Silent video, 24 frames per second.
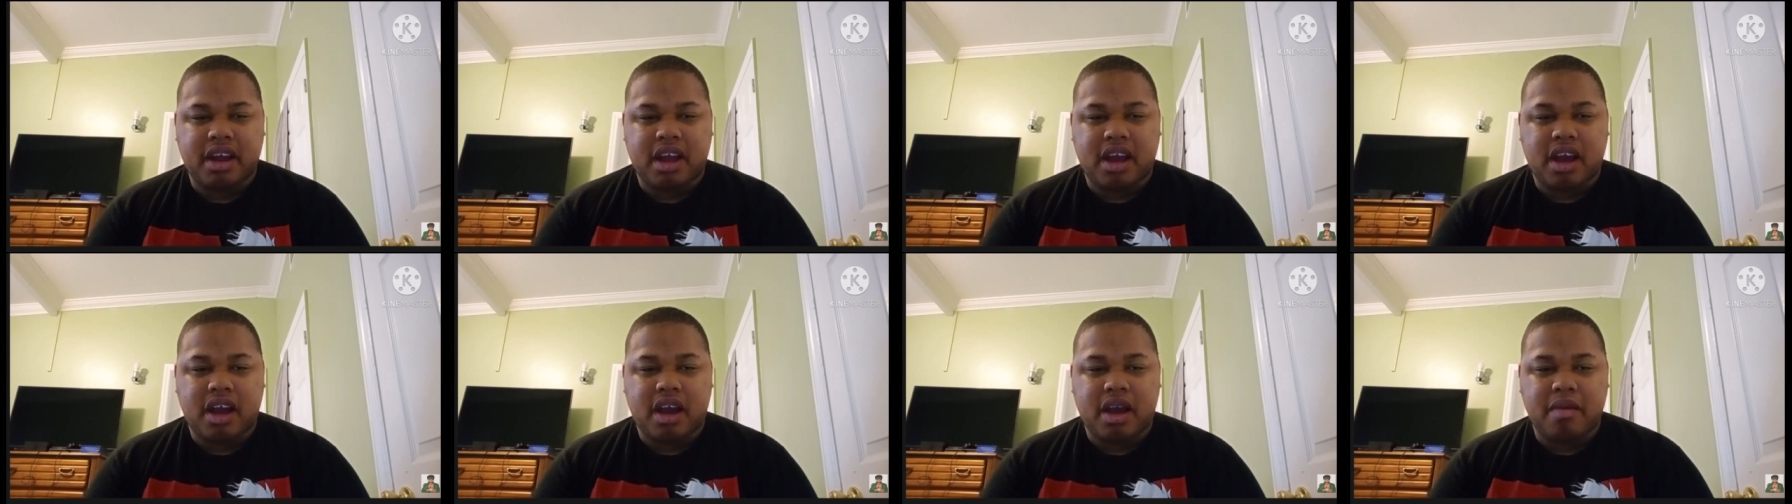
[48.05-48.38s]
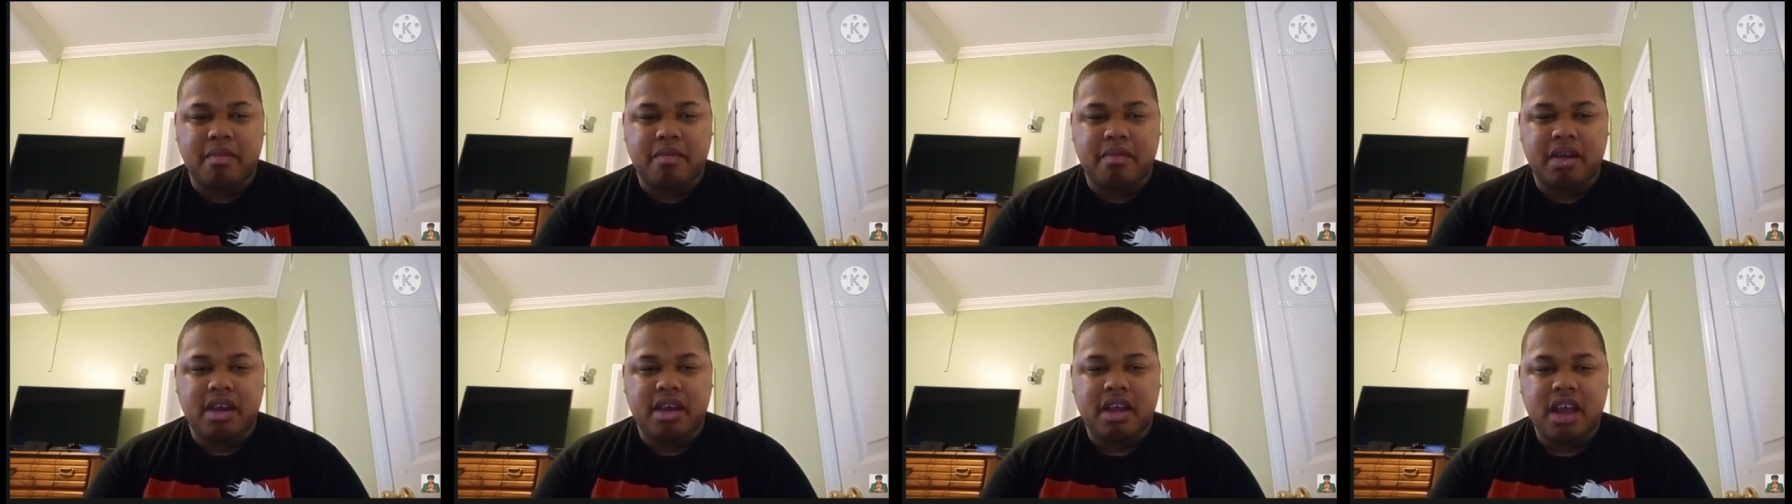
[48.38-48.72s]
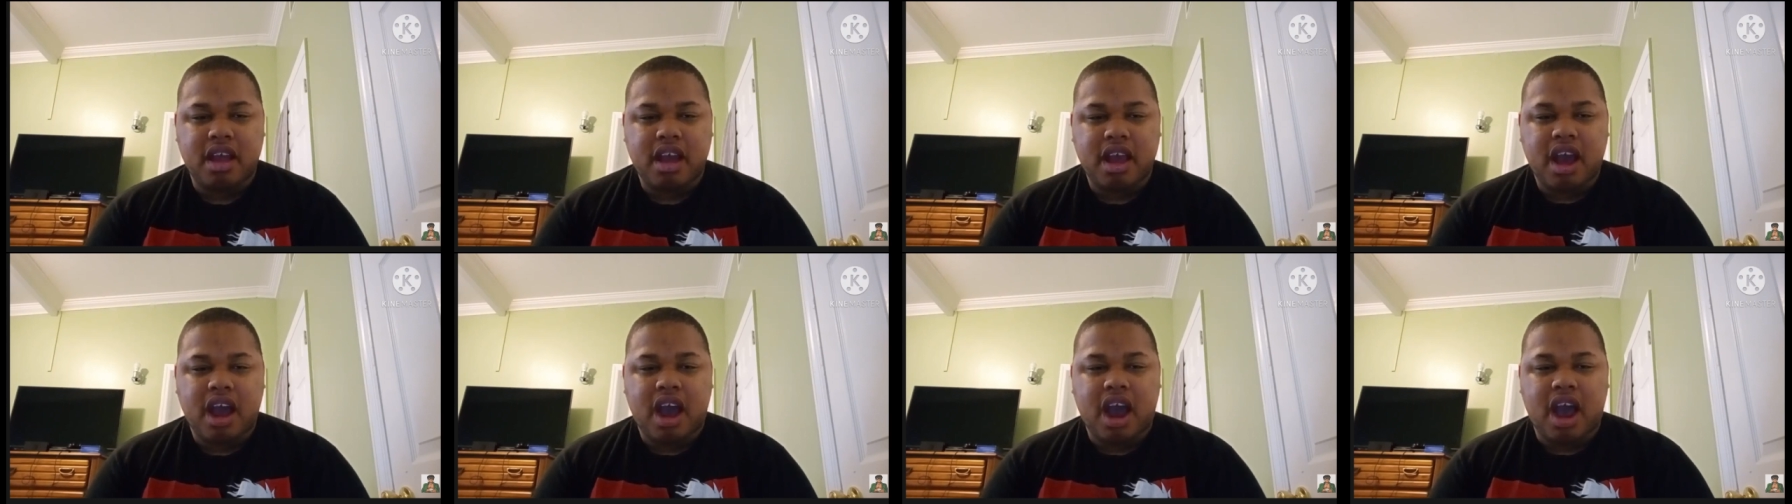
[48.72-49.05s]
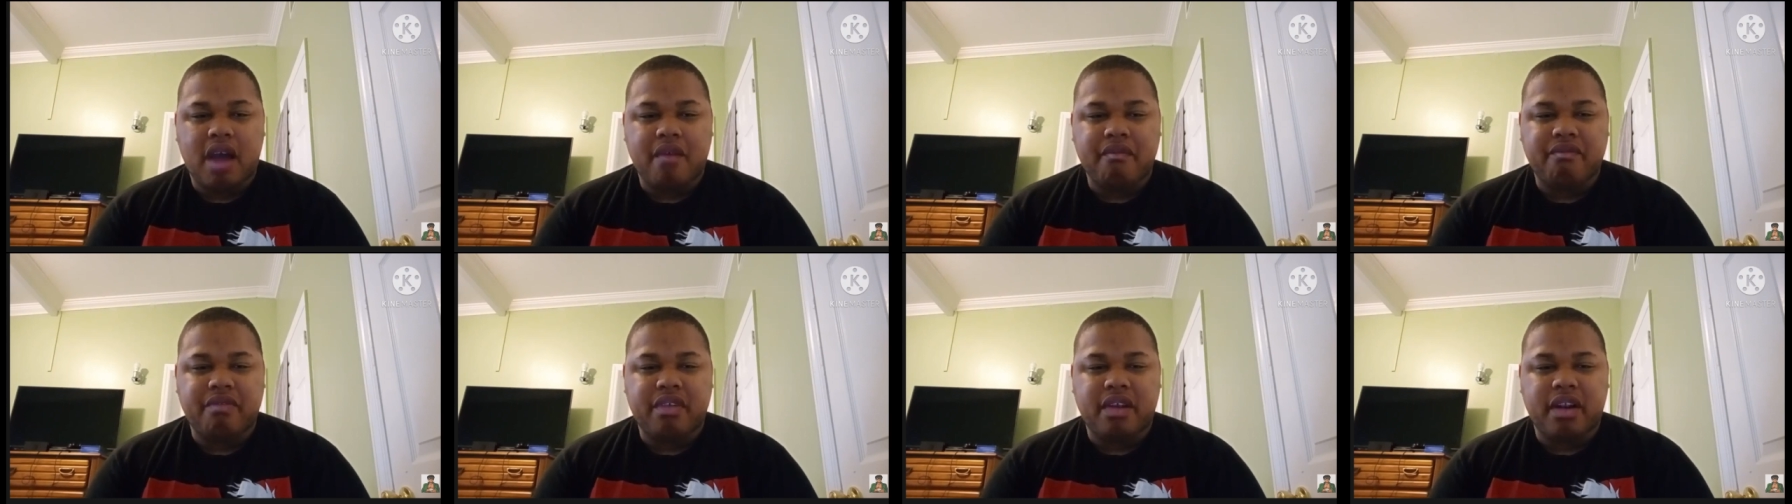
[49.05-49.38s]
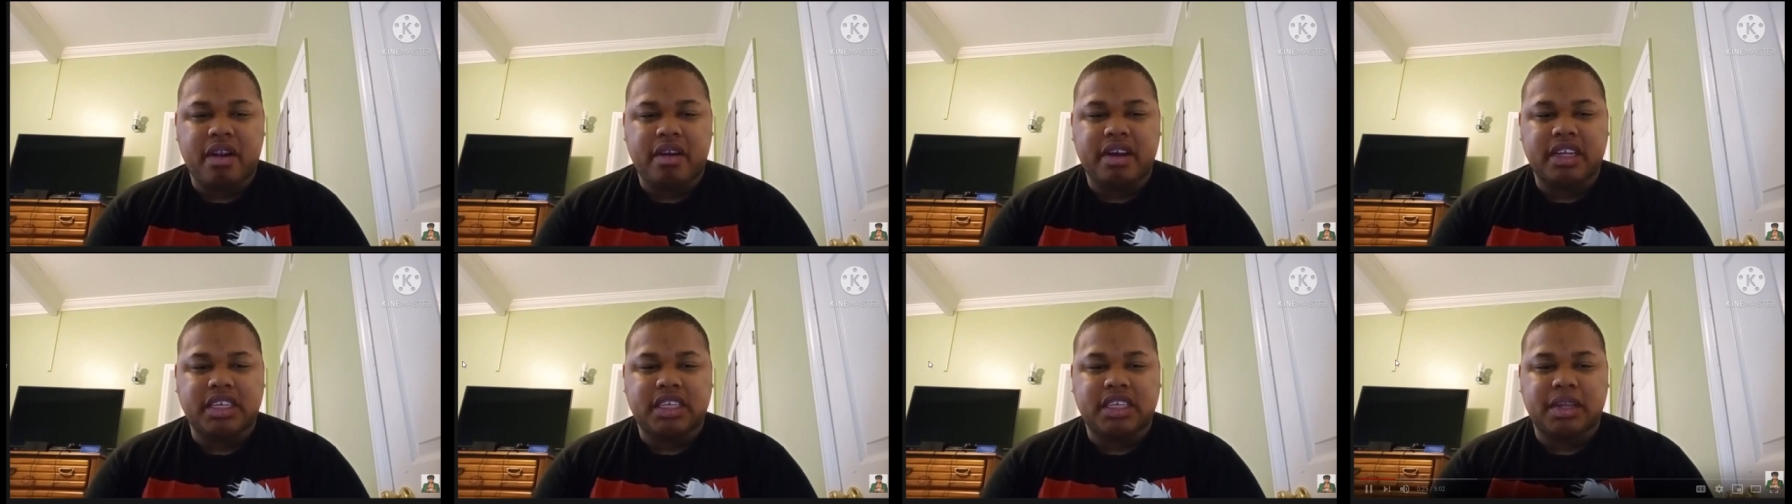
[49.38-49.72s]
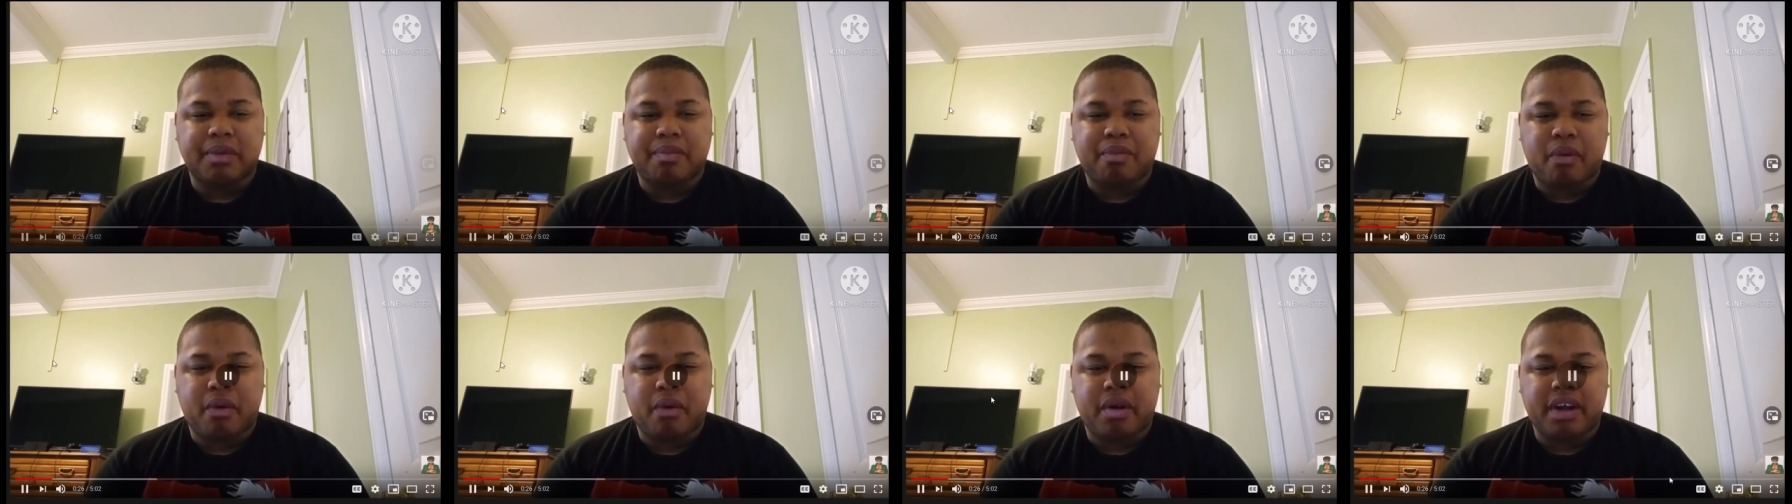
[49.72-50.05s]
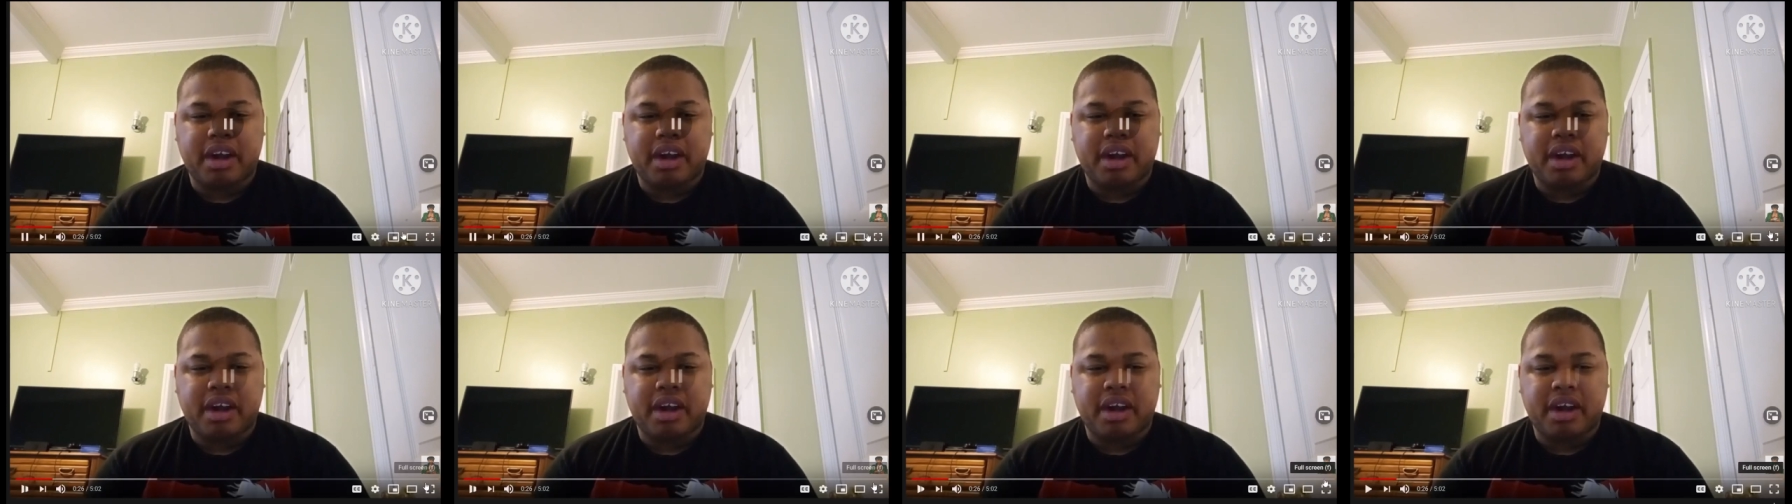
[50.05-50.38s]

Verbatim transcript: um, I'm very disappointed.